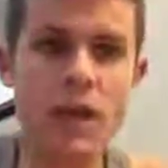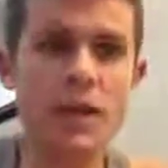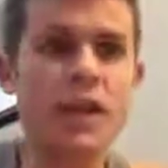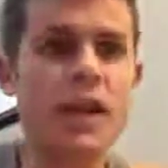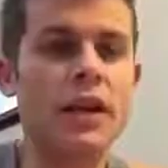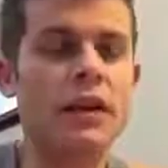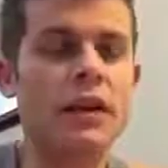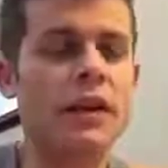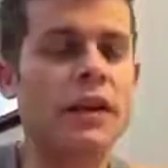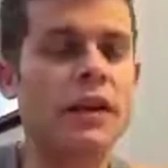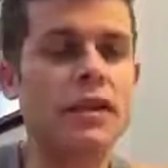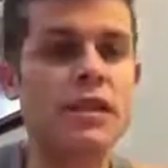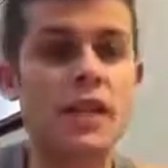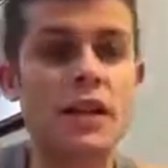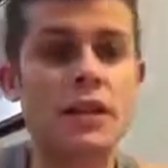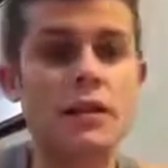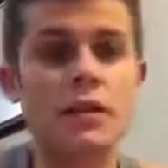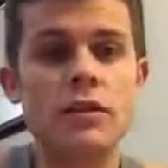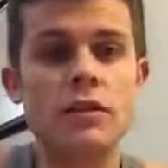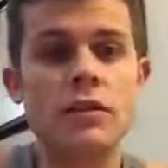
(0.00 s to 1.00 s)
And yeah, like I
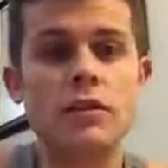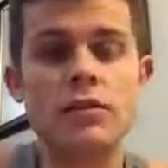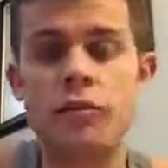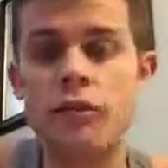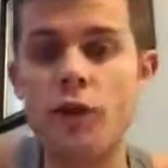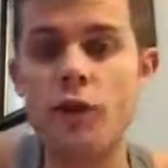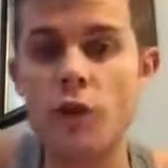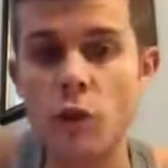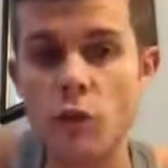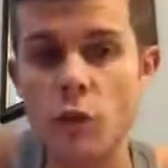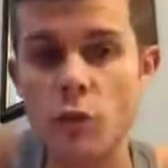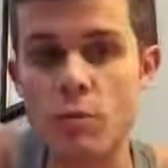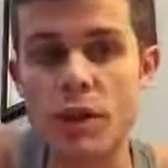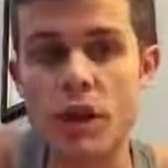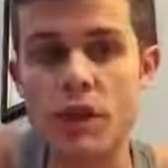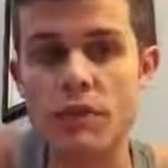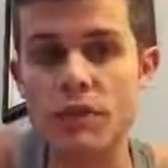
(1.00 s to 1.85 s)
said, the follow-up and